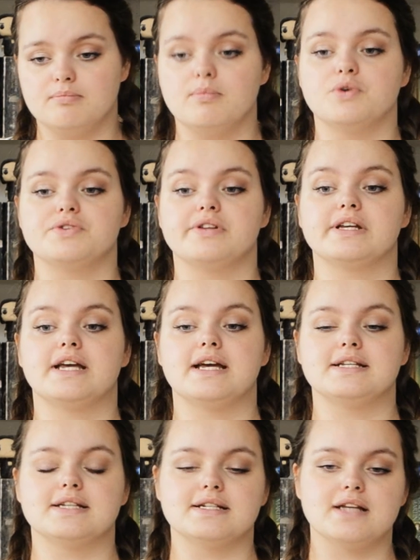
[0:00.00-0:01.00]
most of the
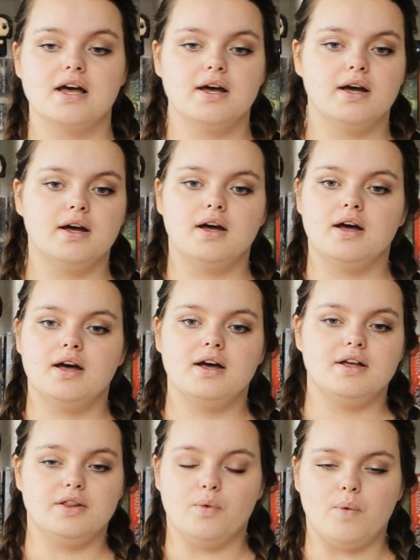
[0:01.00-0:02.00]
cases,
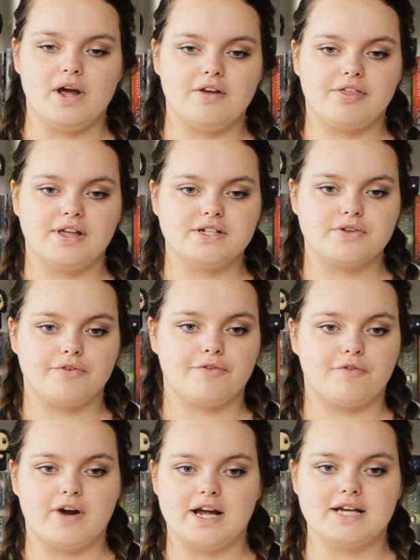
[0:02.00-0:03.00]
the way things are
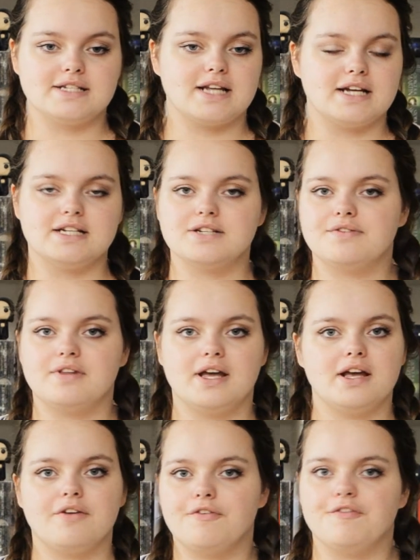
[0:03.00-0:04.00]
phrased. I just
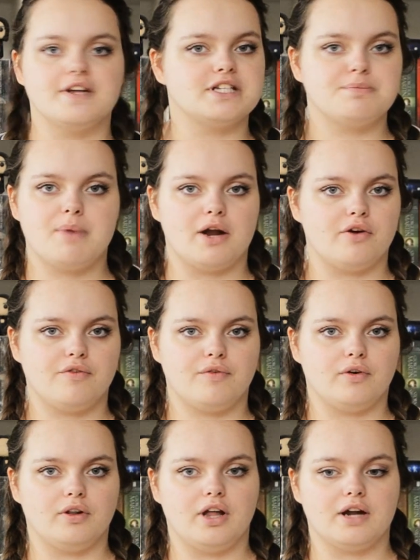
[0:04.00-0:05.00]
think it fits better
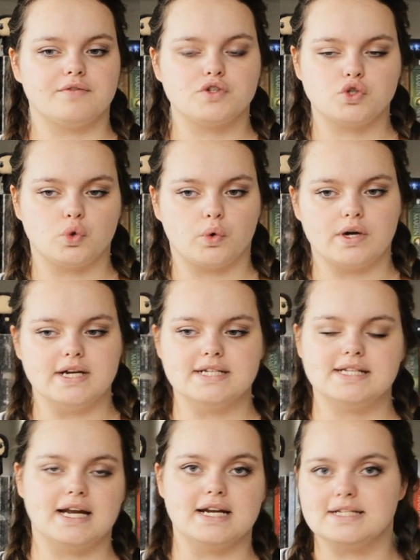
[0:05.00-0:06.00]
for a lot of
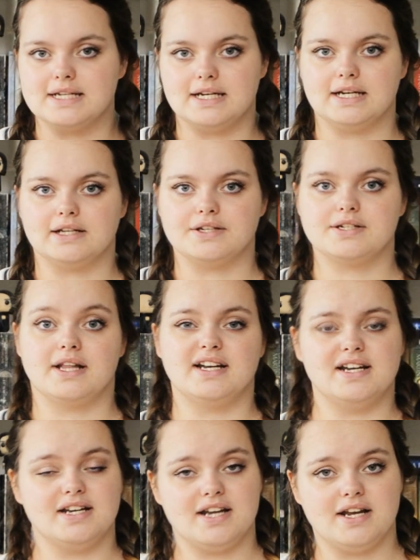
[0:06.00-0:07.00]
stories that it's in English than
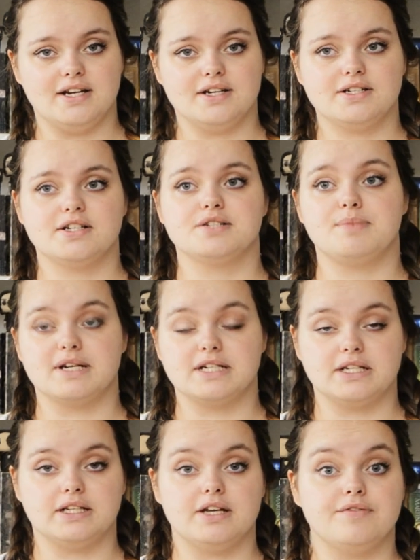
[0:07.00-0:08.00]
in Danish,
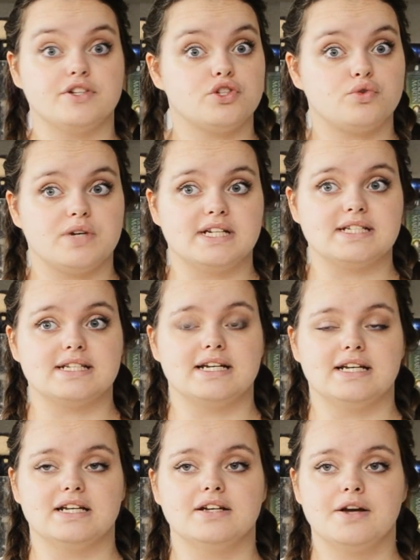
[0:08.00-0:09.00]
especially if it's
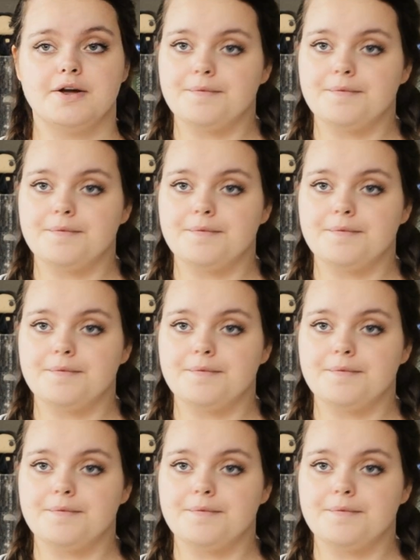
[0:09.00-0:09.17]
translated.